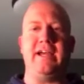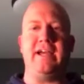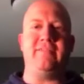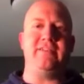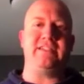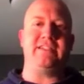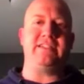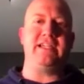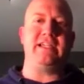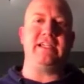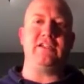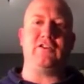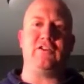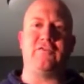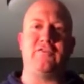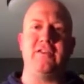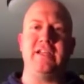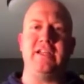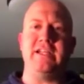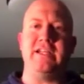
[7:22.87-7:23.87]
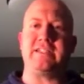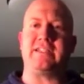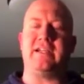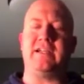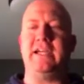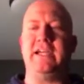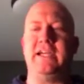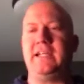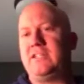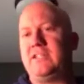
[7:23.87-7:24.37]
a signal for this,
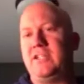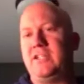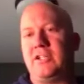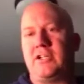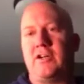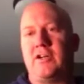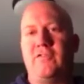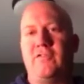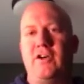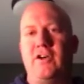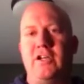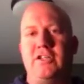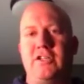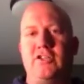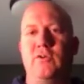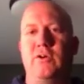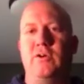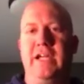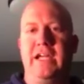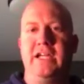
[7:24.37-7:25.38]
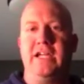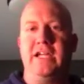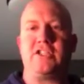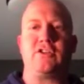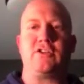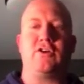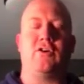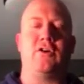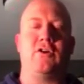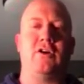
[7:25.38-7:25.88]
like to convert it to a hitch
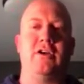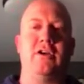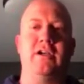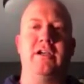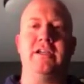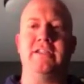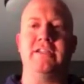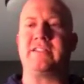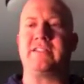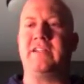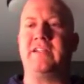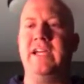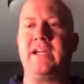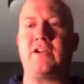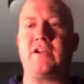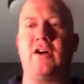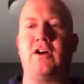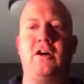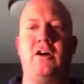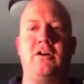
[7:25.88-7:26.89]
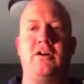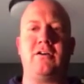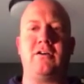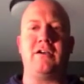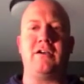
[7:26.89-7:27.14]
or a slant call, or how?